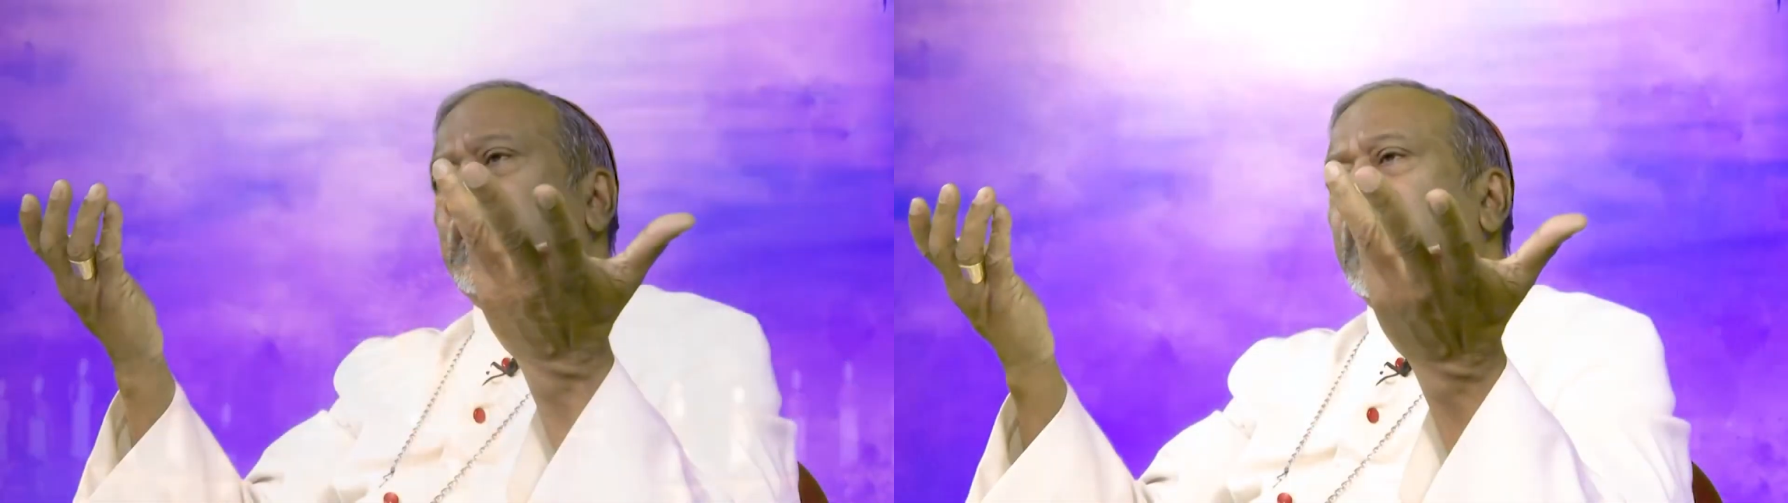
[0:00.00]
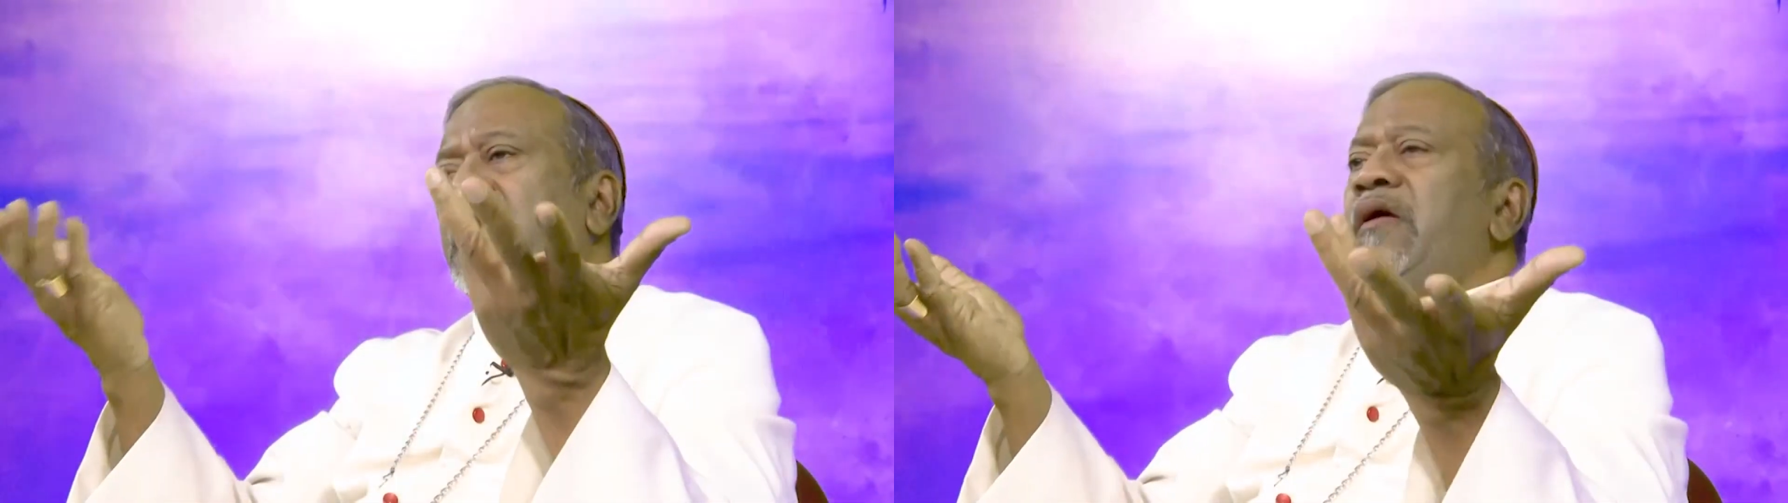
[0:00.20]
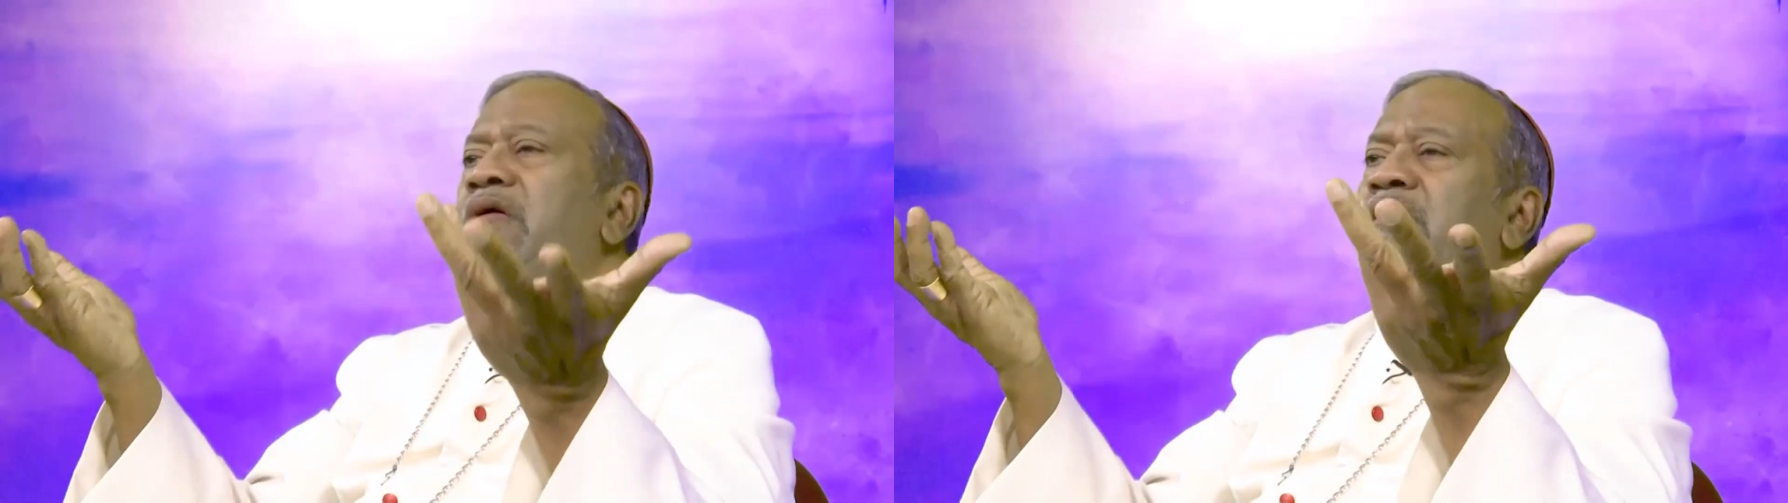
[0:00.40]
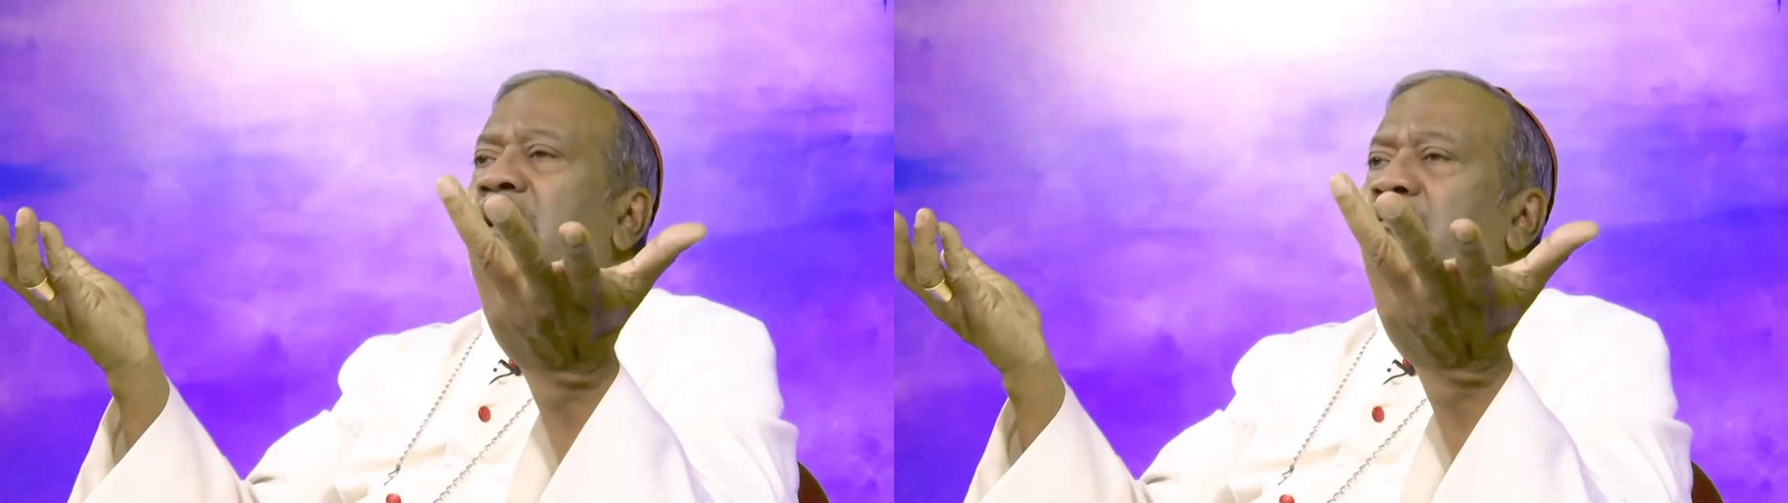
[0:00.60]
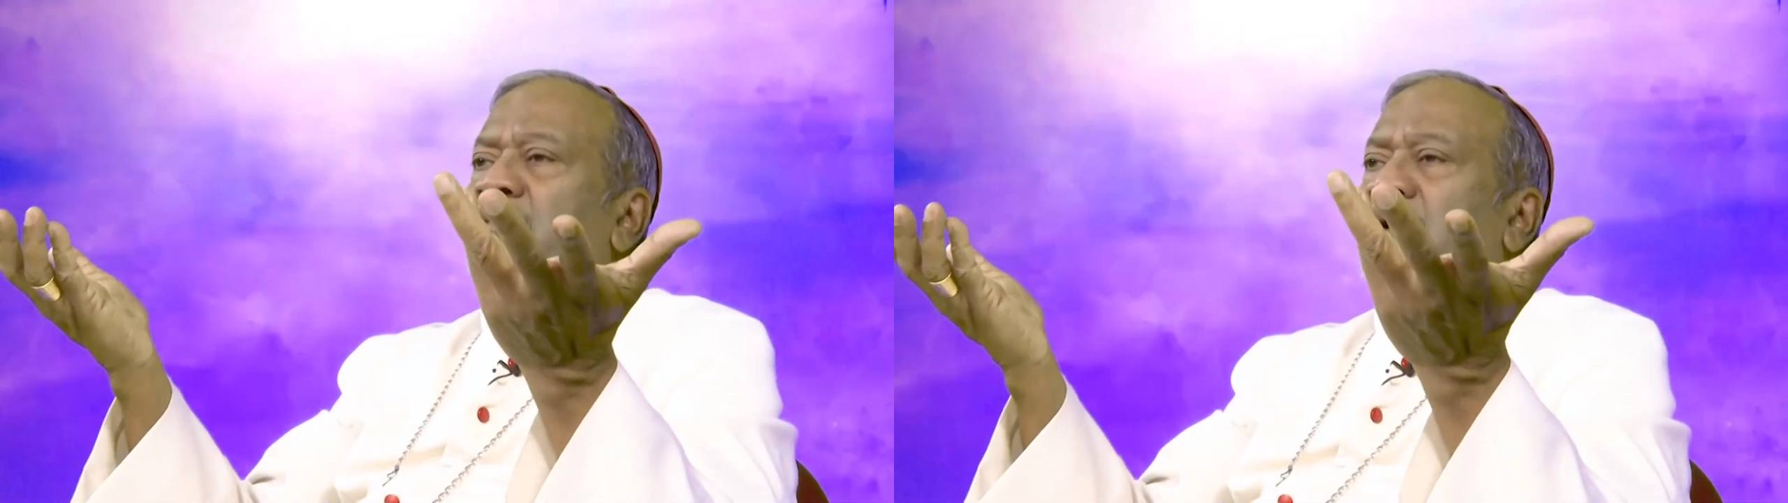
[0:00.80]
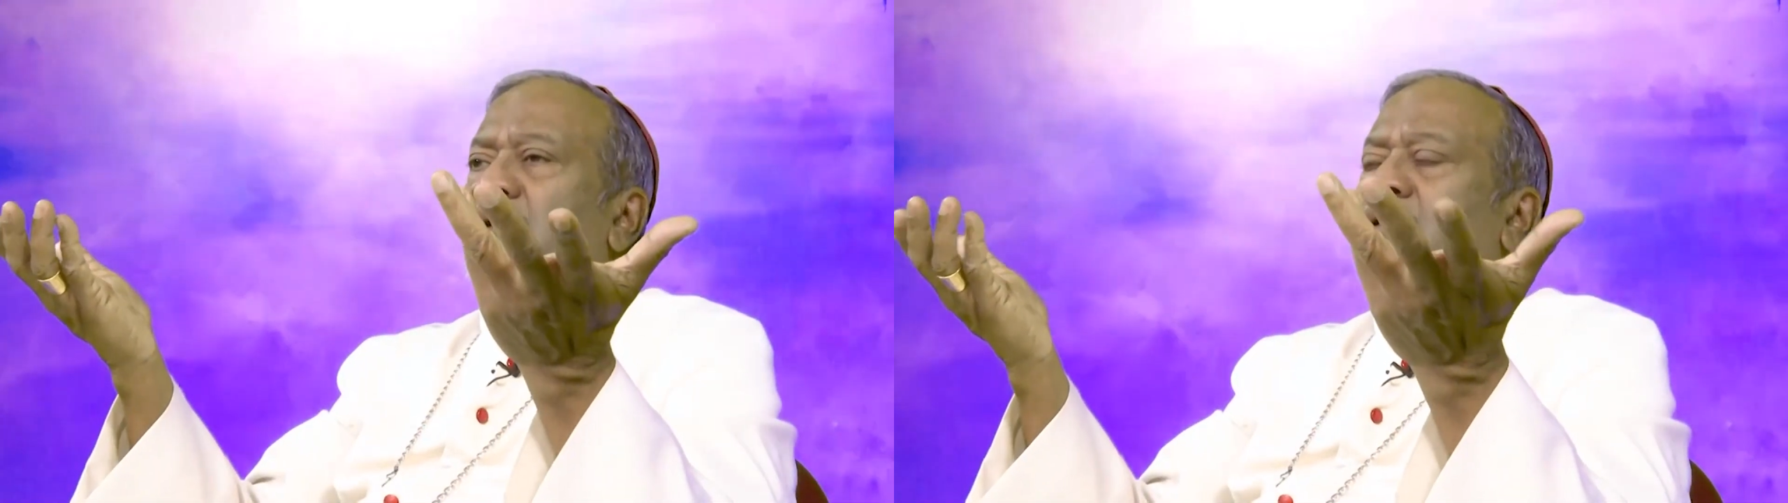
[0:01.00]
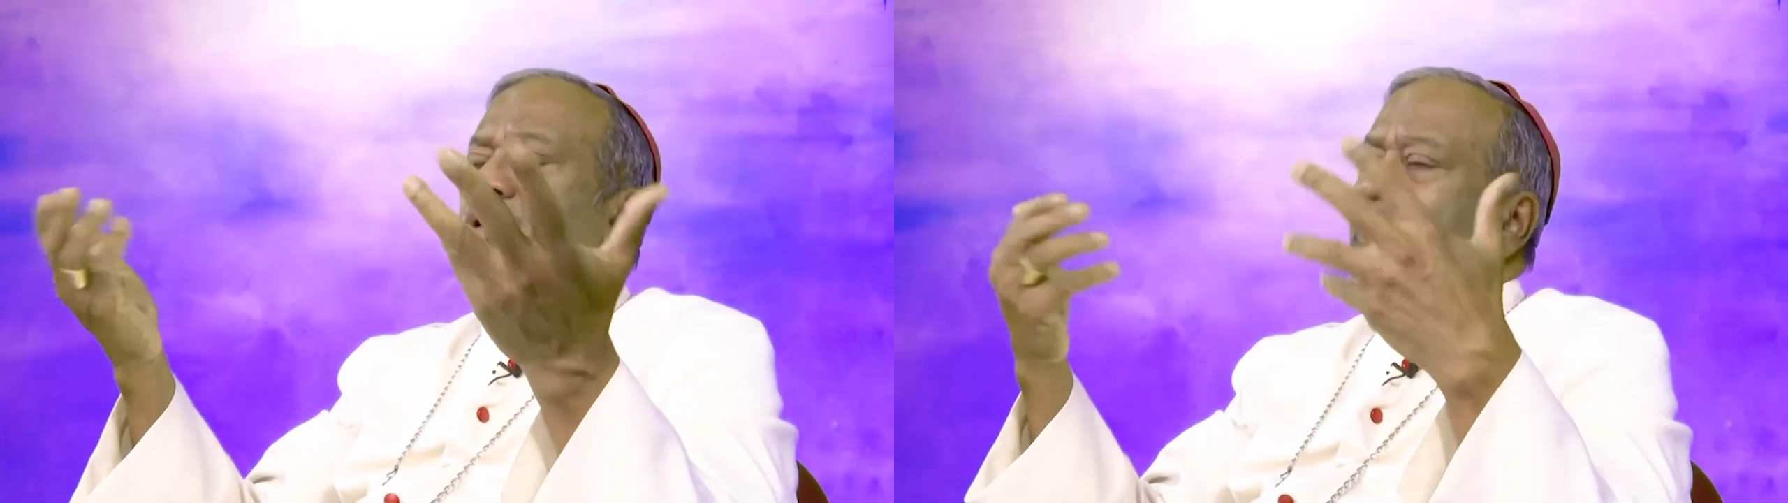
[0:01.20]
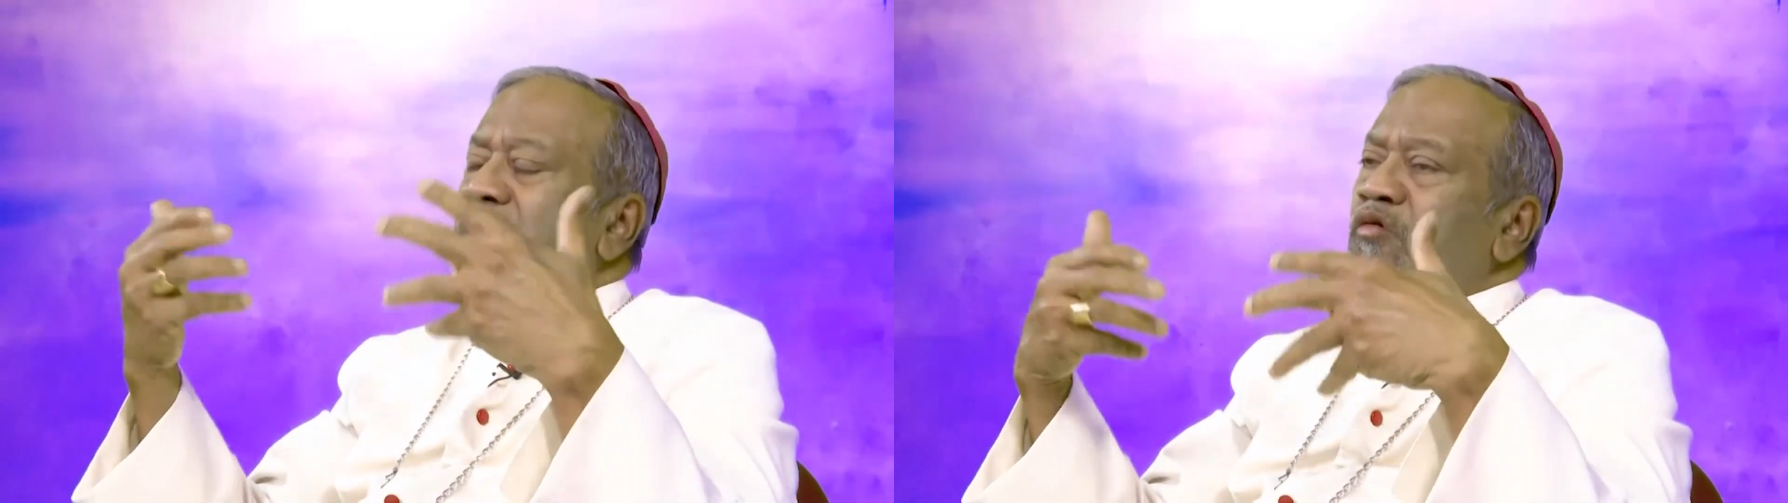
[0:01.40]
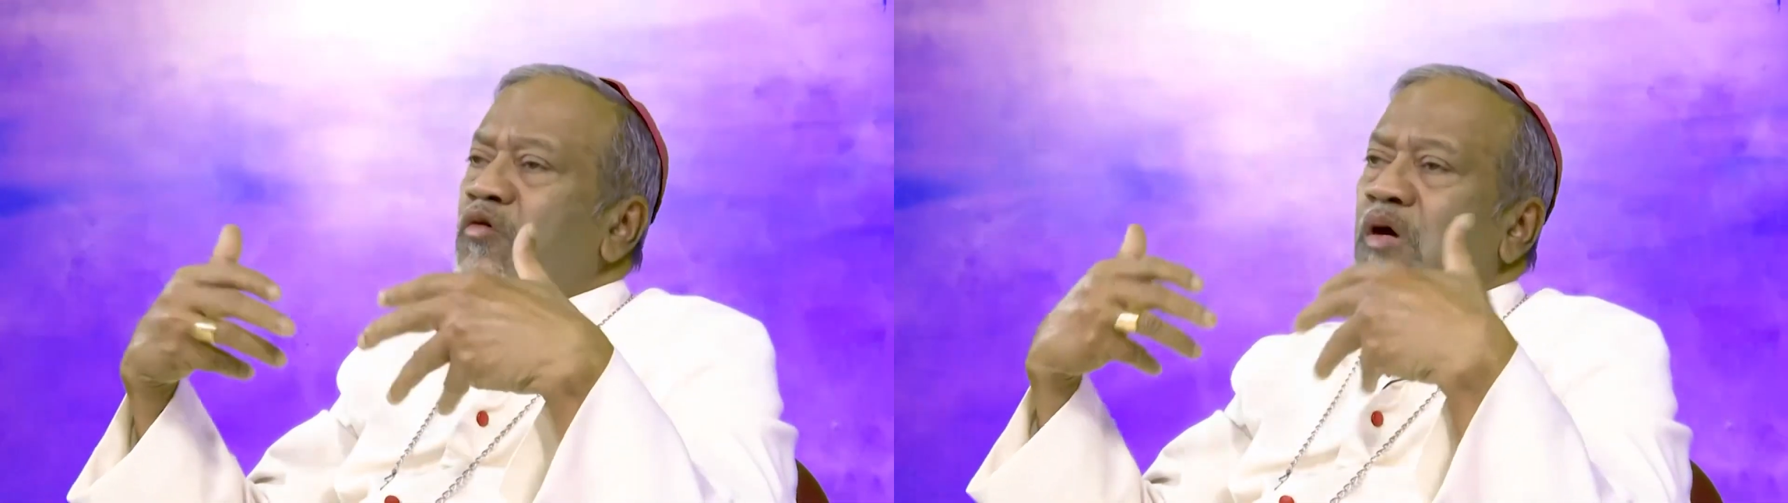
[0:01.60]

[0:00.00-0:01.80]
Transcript: greater than me, or rather you